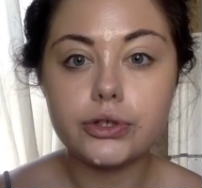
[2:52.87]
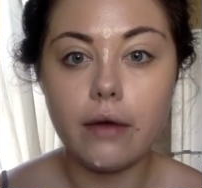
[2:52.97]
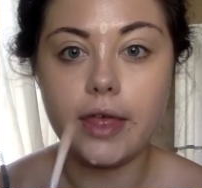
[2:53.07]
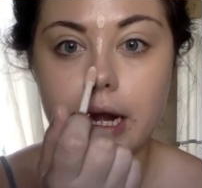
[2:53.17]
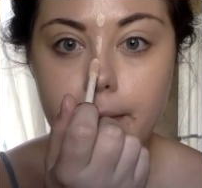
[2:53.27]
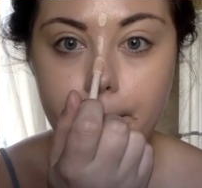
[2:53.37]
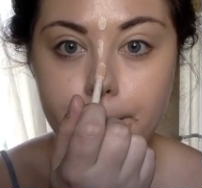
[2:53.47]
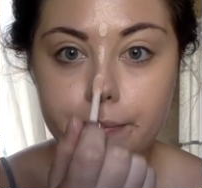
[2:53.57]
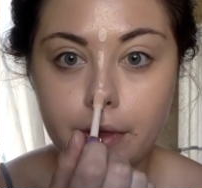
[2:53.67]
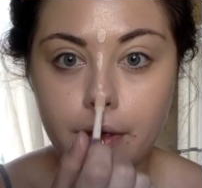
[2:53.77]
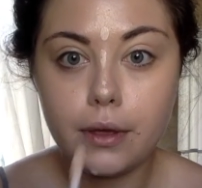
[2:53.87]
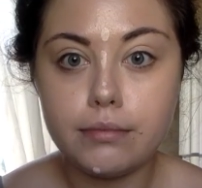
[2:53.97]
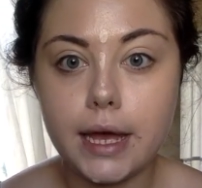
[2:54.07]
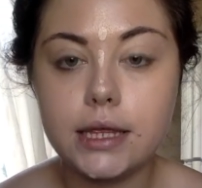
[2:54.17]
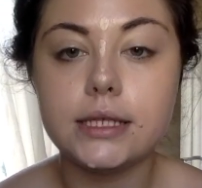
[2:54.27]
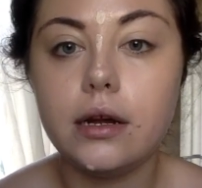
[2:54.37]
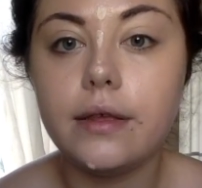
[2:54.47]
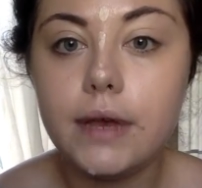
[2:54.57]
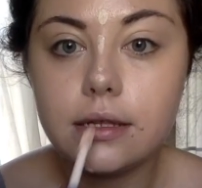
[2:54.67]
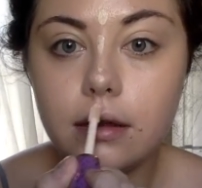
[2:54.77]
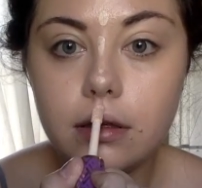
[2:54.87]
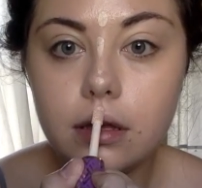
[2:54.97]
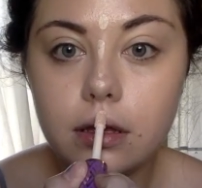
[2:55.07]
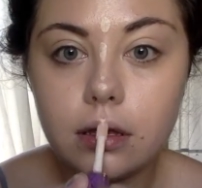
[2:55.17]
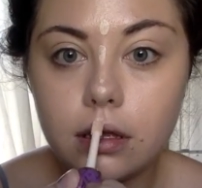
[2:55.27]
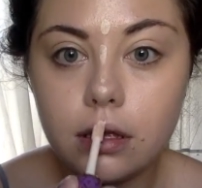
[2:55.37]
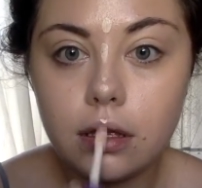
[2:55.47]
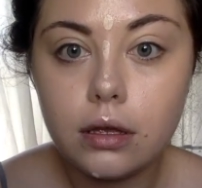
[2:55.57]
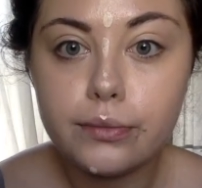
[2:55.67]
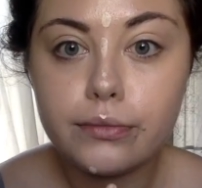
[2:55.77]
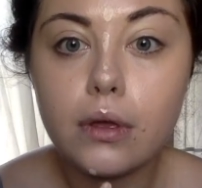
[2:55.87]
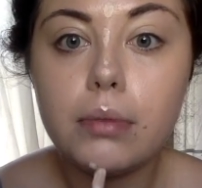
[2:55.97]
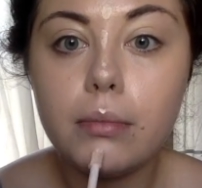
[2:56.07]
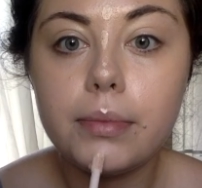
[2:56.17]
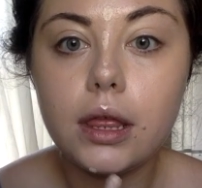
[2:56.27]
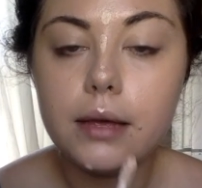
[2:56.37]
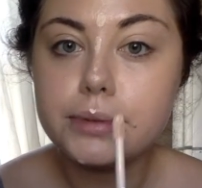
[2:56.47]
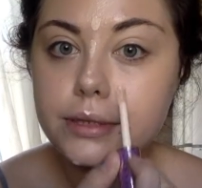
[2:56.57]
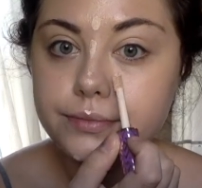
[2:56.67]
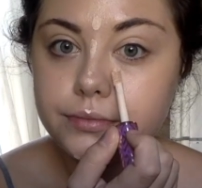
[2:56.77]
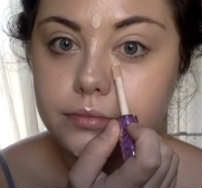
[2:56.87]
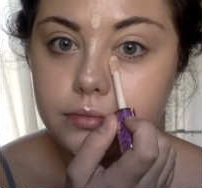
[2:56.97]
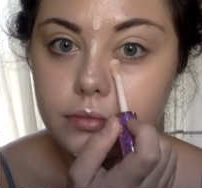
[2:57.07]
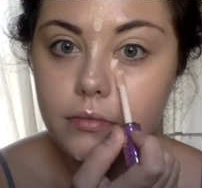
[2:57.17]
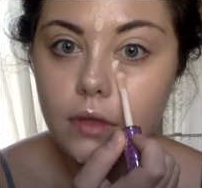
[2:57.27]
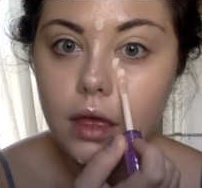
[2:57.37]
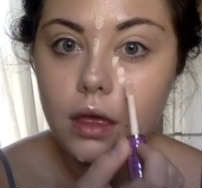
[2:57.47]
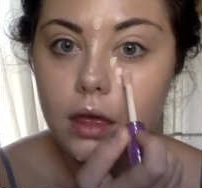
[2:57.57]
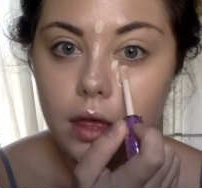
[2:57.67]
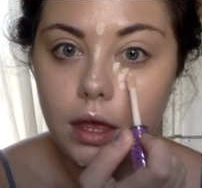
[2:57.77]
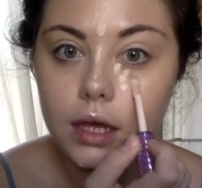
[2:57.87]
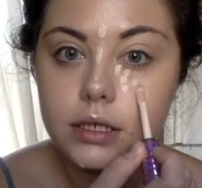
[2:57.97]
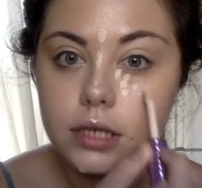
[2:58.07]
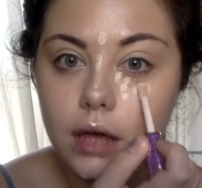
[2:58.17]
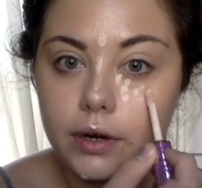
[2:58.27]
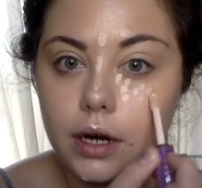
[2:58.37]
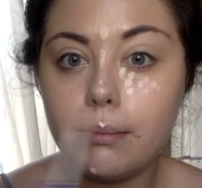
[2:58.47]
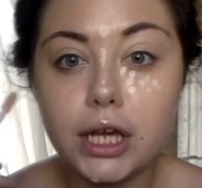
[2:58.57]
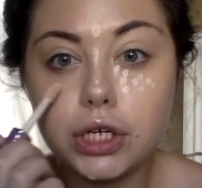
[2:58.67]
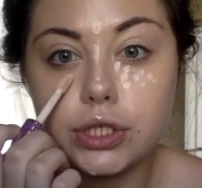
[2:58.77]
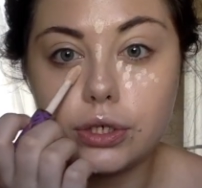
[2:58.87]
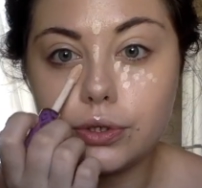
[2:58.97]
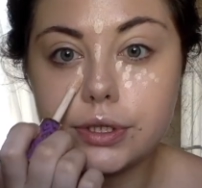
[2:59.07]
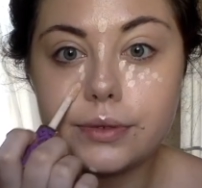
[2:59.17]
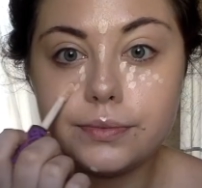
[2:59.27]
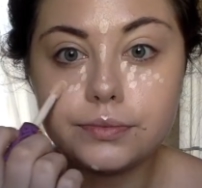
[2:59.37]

Cover that up, right in the center of the face a little, comb up the lips, and cover my dark circles.